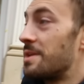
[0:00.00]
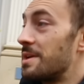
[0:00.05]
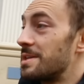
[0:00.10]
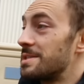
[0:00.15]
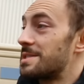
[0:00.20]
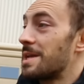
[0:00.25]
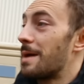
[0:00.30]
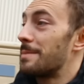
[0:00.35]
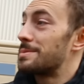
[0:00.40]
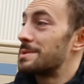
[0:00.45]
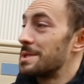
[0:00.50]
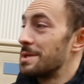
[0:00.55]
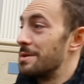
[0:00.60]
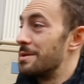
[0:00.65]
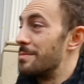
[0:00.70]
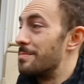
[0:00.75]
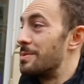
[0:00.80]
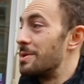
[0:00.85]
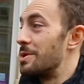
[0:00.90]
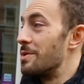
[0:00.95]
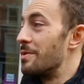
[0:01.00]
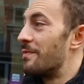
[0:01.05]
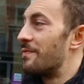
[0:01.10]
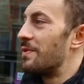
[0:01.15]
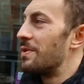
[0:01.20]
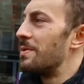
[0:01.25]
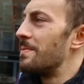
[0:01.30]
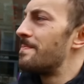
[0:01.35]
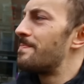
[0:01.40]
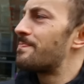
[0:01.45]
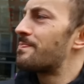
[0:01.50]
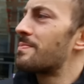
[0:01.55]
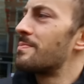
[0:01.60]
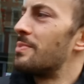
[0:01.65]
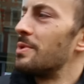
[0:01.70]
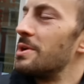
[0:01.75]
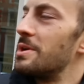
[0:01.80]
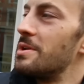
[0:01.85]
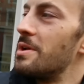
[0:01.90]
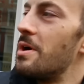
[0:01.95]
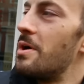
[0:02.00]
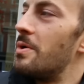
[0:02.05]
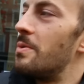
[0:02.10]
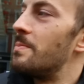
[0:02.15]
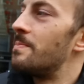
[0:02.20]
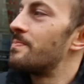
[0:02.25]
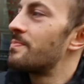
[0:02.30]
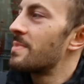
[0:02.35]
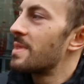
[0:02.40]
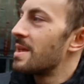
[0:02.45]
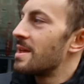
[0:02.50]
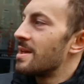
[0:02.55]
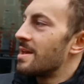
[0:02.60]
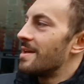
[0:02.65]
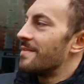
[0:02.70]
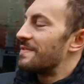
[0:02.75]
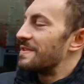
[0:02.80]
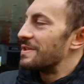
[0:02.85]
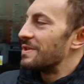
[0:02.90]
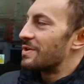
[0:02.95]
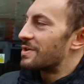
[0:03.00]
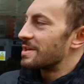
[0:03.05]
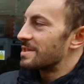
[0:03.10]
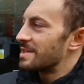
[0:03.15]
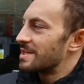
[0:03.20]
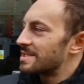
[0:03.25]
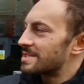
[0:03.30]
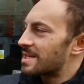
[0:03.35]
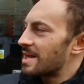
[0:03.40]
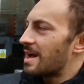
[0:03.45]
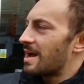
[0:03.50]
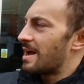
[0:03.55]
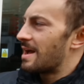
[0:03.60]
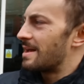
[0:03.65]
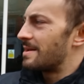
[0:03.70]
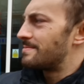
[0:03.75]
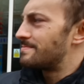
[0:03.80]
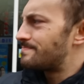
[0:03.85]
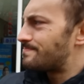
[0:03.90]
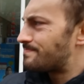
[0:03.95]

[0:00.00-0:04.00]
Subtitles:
think it's absolutely beautiful, but you know, if you look at this guy,